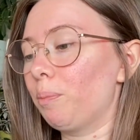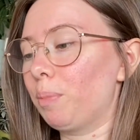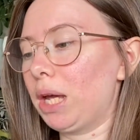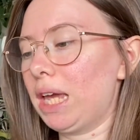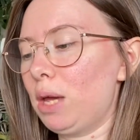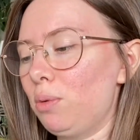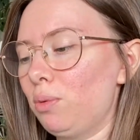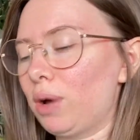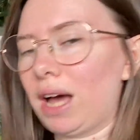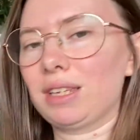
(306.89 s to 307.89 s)
But he
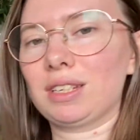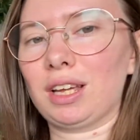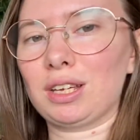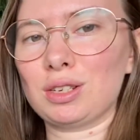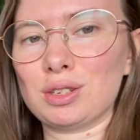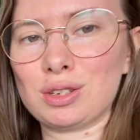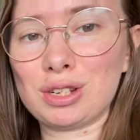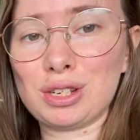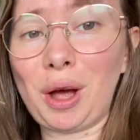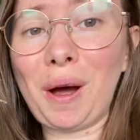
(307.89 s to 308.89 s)
has like
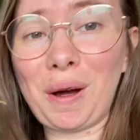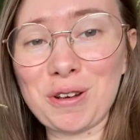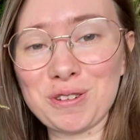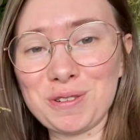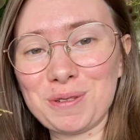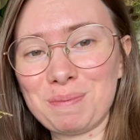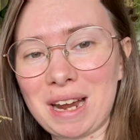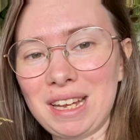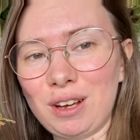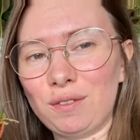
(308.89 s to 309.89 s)
so
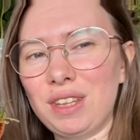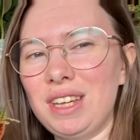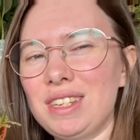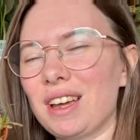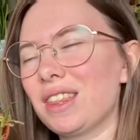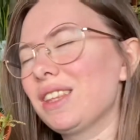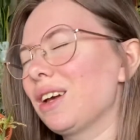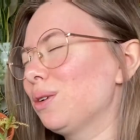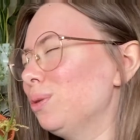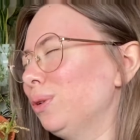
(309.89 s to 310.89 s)
many of these. I think they're
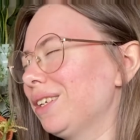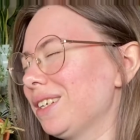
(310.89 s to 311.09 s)
called